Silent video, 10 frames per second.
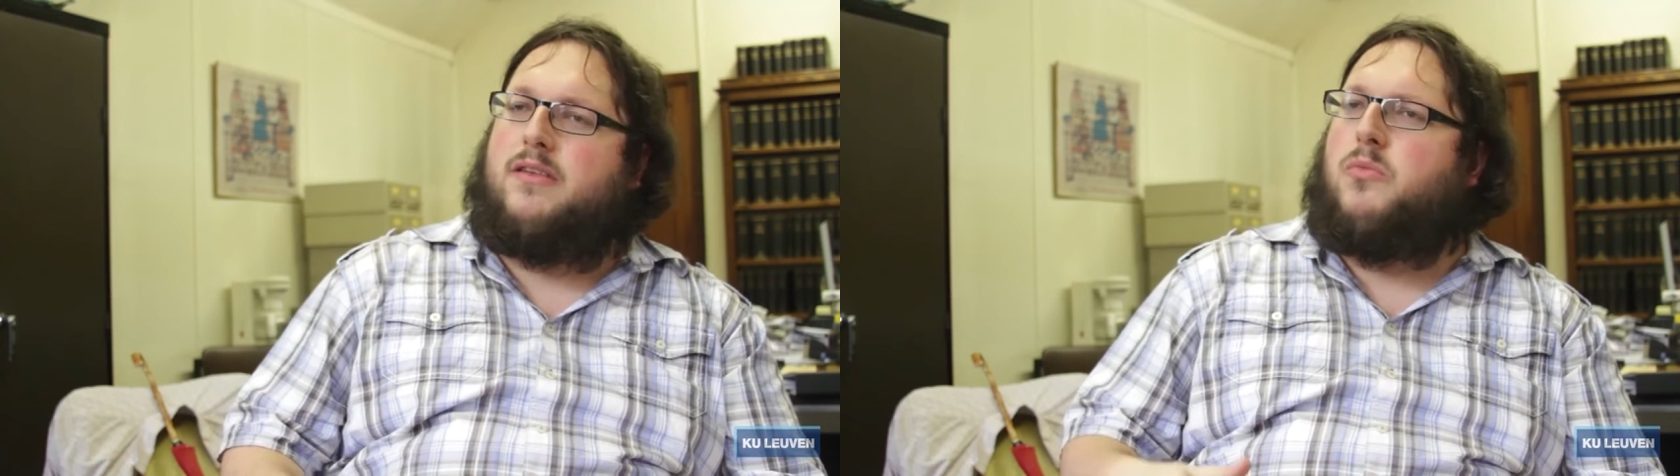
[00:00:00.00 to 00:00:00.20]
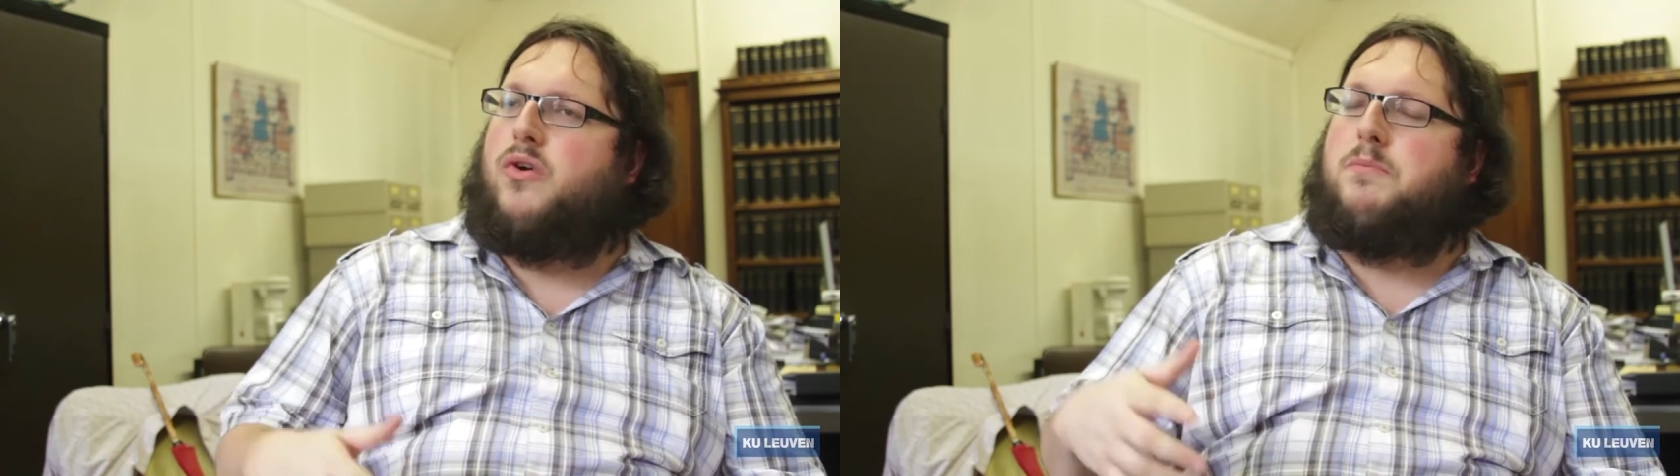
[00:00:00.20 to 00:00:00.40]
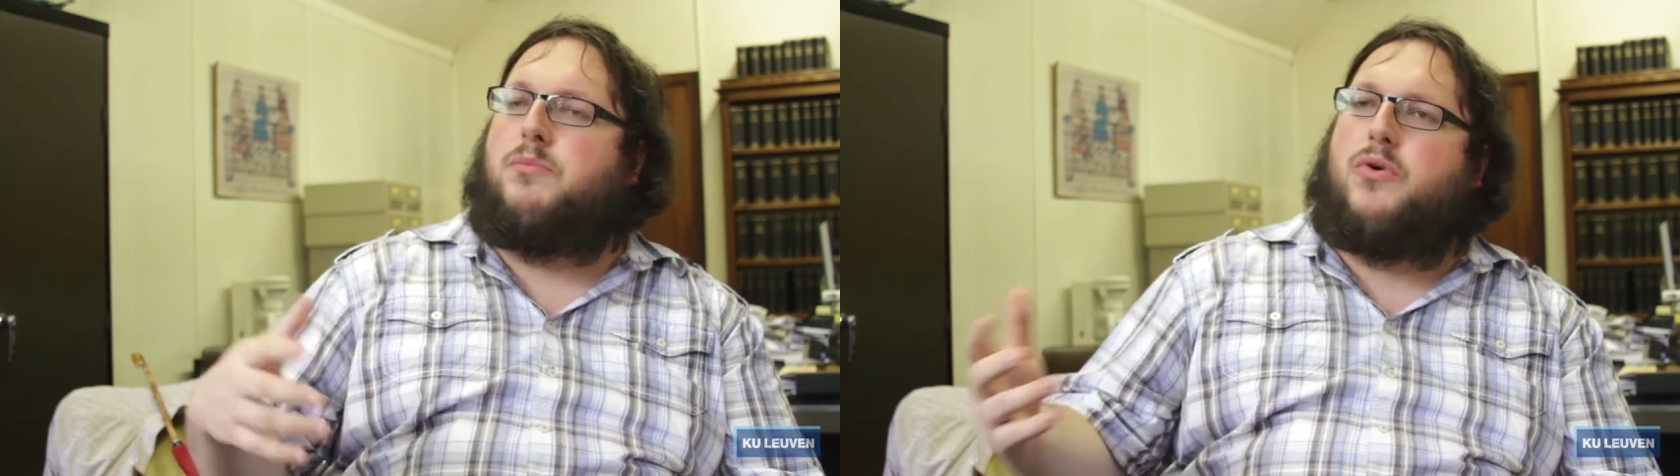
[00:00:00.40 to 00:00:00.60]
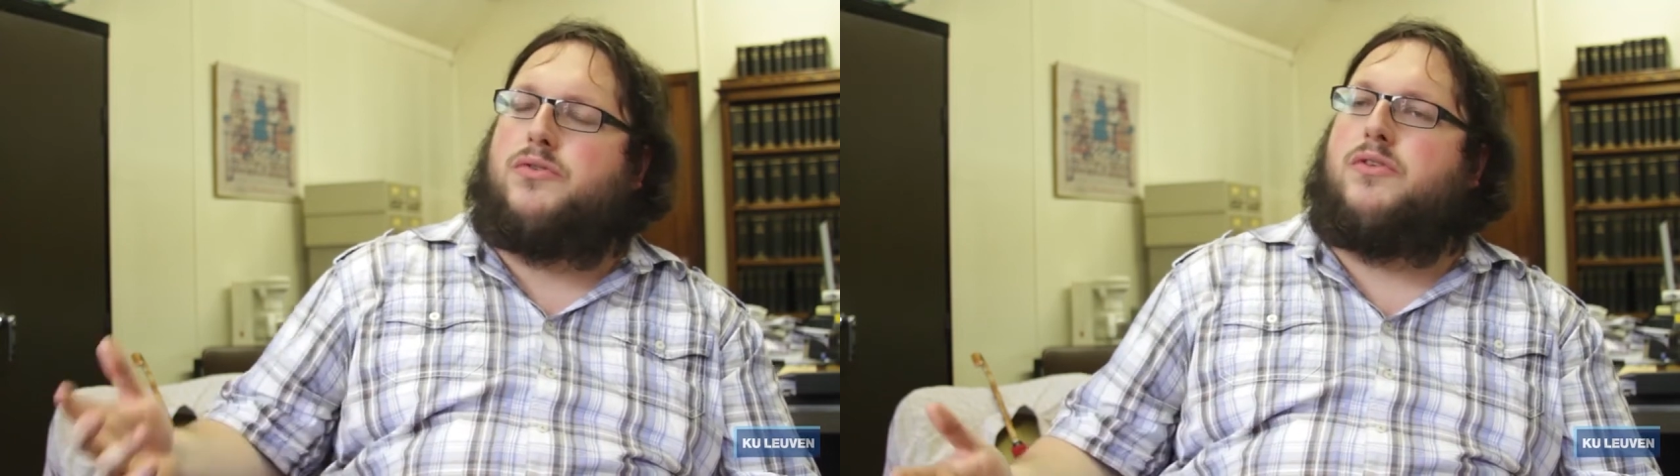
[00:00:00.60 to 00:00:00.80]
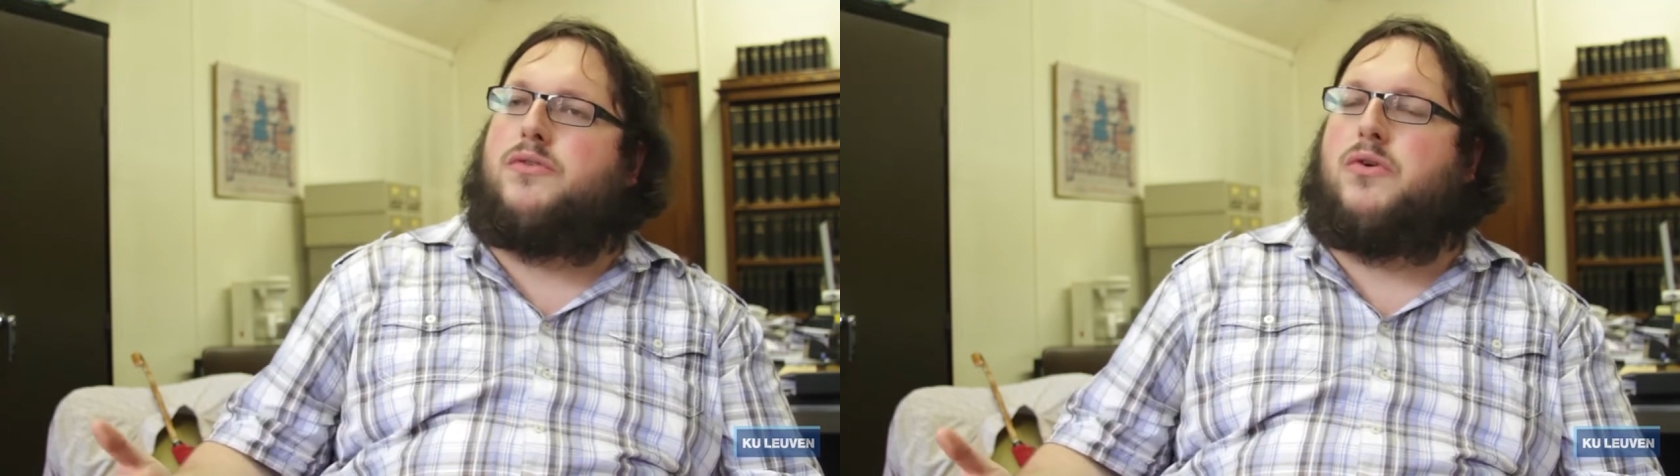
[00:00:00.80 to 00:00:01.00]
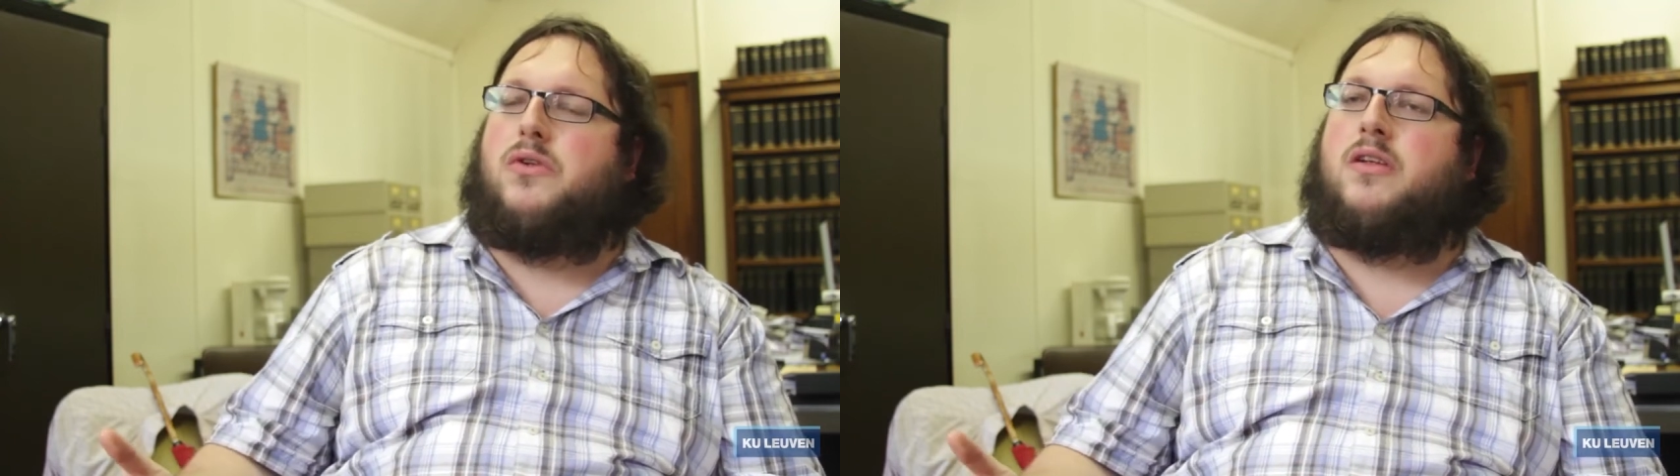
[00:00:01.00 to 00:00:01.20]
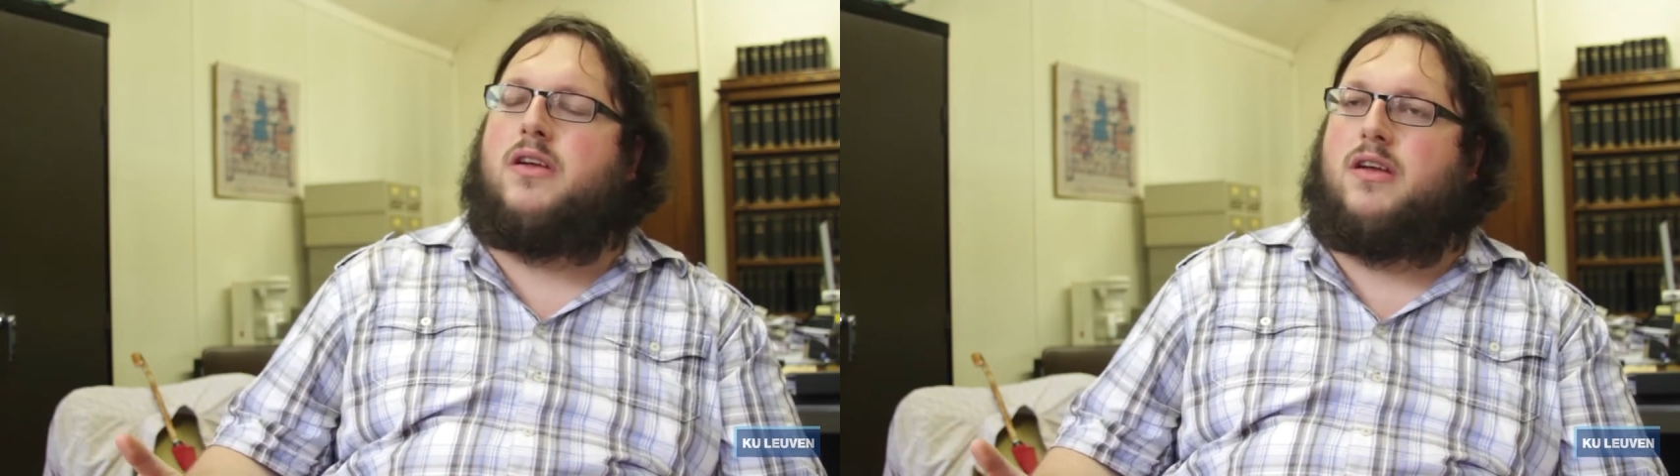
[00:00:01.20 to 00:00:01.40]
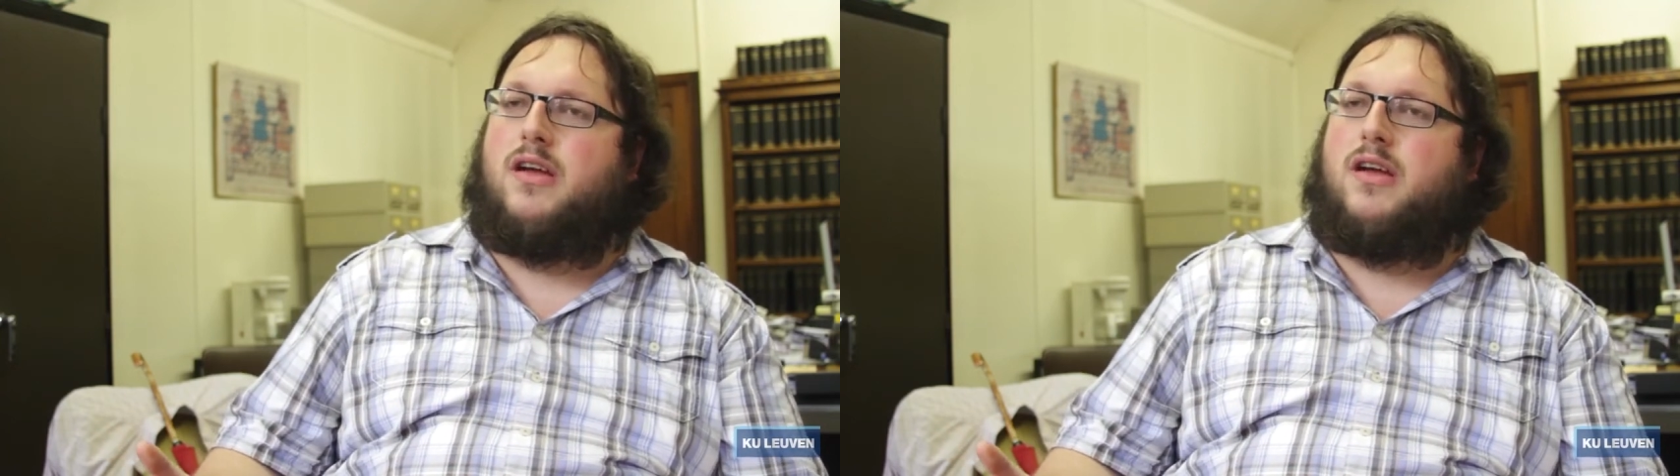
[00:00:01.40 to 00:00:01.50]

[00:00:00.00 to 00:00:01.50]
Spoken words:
a more important role